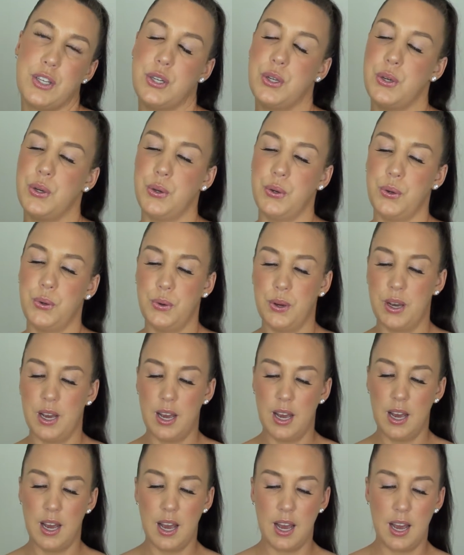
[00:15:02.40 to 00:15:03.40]
to
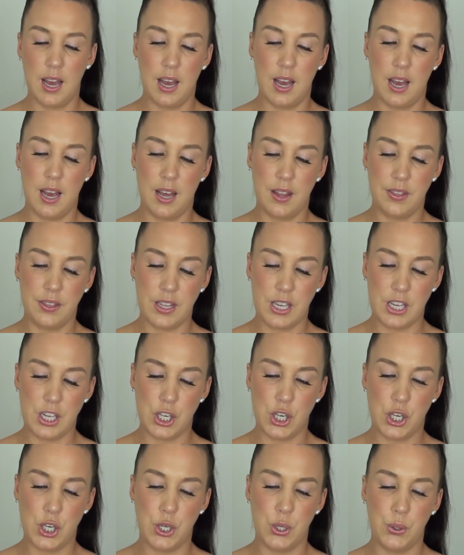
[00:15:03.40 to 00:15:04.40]
the
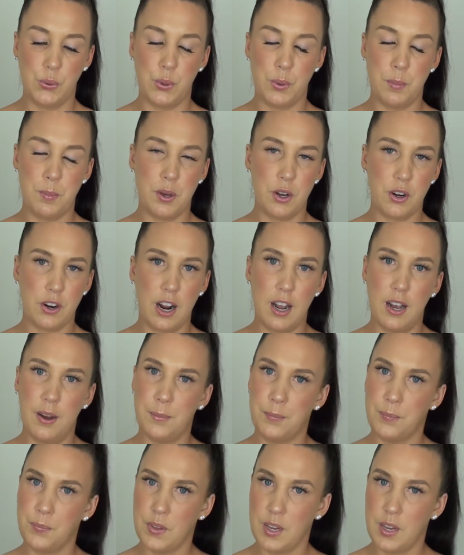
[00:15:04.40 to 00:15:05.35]
Shu Uemura